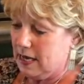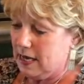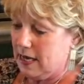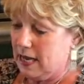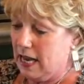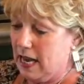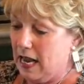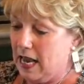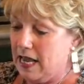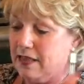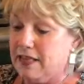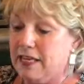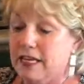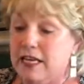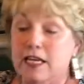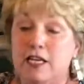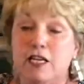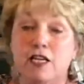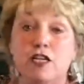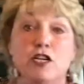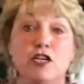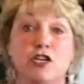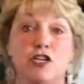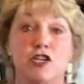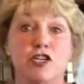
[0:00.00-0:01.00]
And
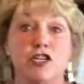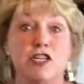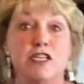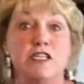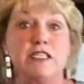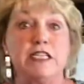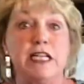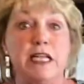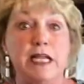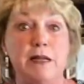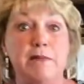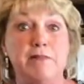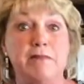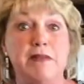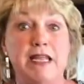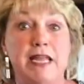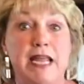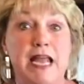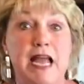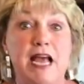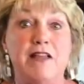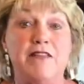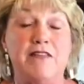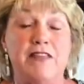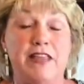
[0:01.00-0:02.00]
then you just empty
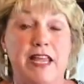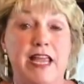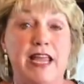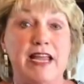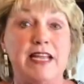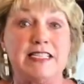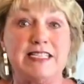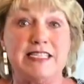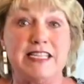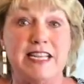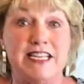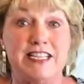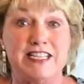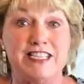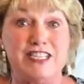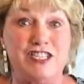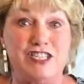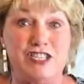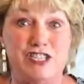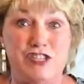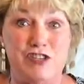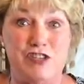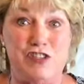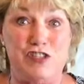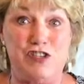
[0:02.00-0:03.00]
out the excess
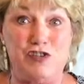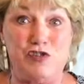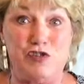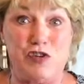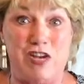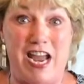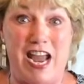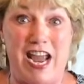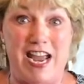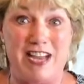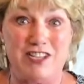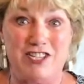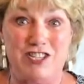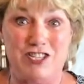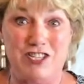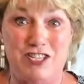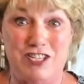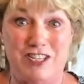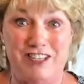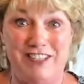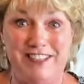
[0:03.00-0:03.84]
into the trash.